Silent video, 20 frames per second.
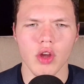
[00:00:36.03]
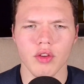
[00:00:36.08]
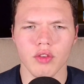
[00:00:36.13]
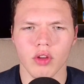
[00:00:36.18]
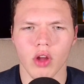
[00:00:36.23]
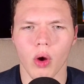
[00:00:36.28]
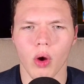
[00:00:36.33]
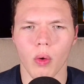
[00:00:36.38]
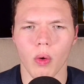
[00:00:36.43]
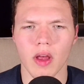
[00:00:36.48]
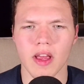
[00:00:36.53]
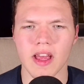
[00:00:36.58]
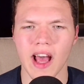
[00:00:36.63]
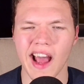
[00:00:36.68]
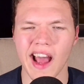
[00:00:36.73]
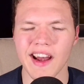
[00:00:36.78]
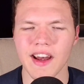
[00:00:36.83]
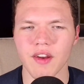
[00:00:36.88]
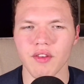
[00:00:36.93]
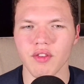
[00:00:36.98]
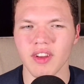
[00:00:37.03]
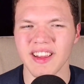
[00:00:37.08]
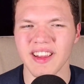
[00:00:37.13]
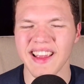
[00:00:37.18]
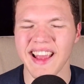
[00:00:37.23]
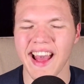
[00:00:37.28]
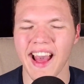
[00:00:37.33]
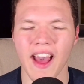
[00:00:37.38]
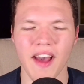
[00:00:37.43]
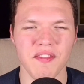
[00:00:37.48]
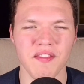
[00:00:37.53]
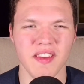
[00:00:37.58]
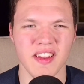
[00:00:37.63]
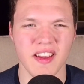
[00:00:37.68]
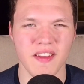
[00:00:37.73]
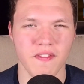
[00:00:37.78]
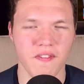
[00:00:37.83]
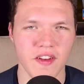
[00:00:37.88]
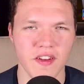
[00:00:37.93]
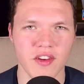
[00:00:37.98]
So I didn't really have
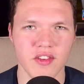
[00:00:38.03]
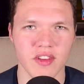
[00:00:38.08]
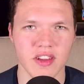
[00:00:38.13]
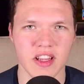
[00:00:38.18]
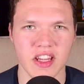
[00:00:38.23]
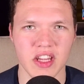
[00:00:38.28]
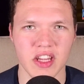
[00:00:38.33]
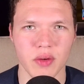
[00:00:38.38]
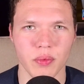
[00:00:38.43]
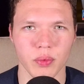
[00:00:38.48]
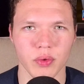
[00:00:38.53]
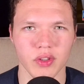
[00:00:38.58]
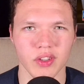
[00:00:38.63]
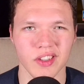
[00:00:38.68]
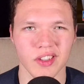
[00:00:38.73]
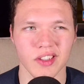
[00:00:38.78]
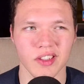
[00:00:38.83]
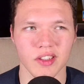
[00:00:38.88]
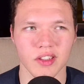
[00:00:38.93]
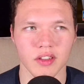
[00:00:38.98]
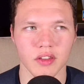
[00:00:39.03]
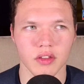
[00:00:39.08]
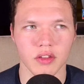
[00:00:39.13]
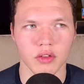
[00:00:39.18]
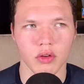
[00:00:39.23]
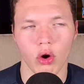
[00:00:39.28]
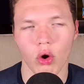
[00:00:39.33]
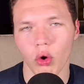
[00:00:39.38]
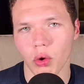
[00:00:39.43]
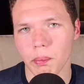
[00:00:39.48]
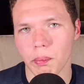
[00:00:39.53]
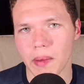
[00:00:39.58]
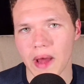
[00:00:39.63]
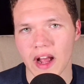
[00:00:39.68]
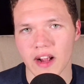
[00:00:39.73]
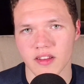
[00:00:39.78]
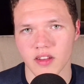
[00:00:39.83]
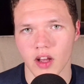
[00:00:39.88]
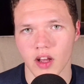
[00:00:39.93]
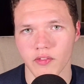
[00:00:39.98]
any fear that he would hold
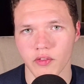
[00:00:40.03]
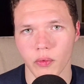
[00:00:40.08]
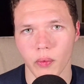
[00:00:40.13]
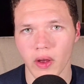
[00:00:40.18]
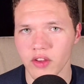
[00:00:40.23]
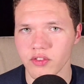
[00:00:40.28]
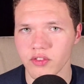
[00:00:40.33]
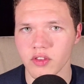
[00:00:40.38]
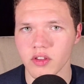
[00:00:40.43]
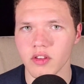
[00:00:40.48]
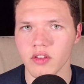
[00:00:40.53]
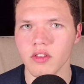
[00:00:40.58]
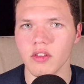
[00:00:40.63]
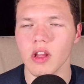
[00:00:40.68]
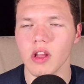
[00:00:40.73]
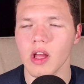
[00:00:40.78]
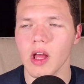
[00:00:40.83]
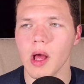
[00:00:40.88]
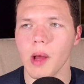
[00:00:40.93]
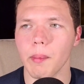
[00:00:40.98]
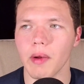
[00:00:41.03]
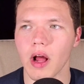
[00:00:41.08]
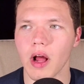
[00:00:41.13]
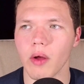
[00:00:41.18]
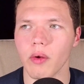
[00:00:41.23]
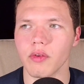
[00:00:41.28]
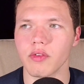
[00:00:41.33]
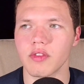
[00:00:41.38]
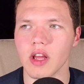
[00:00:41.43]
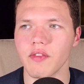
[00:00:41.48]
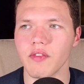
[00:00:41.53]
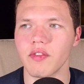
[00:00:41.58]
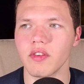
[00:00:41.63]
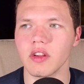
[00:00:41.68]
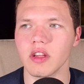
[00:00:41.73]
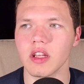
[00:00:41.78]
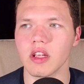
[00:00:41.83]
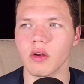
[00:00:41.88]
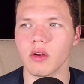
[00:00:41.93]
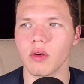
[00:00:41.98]
back tough questions, but I was definitely